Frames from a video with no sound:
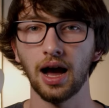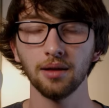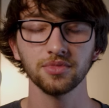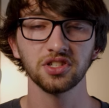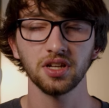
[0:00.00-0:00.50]

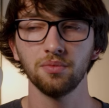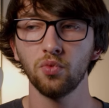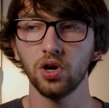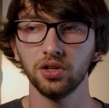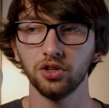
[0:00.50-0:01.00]
I'm
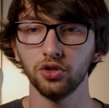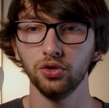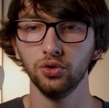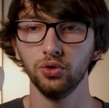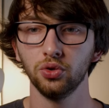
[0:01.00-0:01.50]
someone
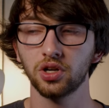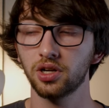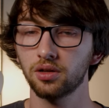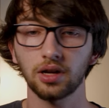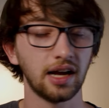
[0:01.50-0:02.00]
who
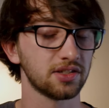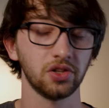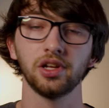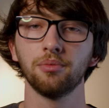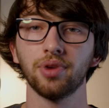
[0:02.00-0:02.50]

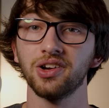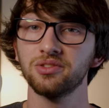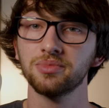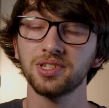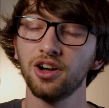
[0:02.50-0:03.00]
constantly compares
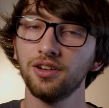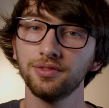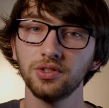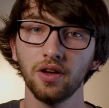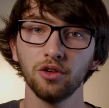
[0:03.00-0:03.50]

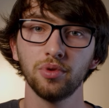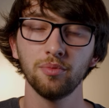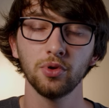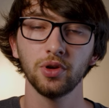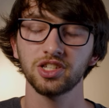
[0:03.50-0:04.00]
himself to other
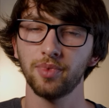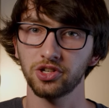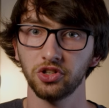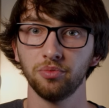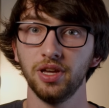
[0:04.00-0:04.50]
people,
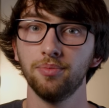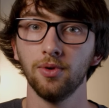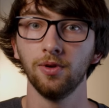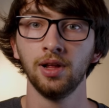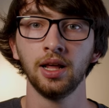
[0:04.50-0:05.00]
especially
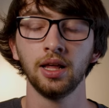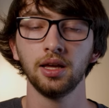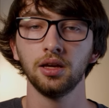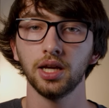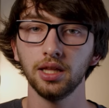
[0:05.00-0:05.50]
people
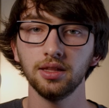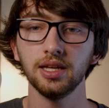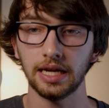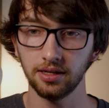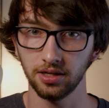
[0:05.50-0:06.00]
in
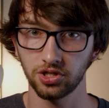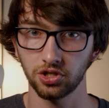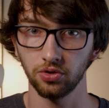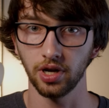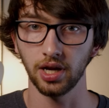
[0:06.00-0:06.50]
the
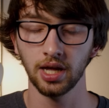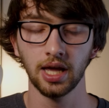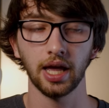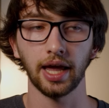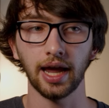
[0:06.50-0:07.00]
industry,
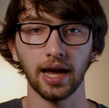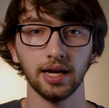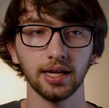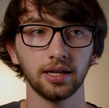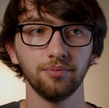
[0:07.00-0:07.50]

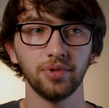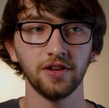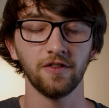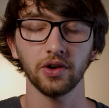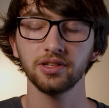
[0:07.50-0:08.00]
and it can
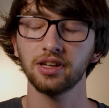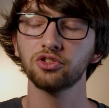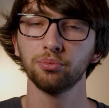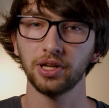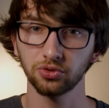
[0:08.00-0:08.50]
be very
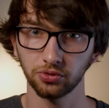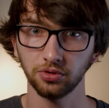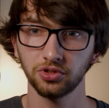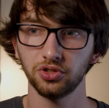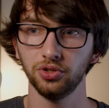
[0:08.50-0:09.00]

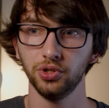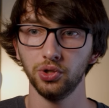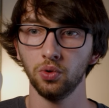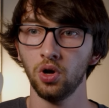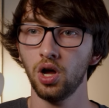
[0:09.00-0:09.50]
detrimental
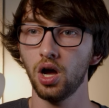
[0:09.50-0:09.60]
to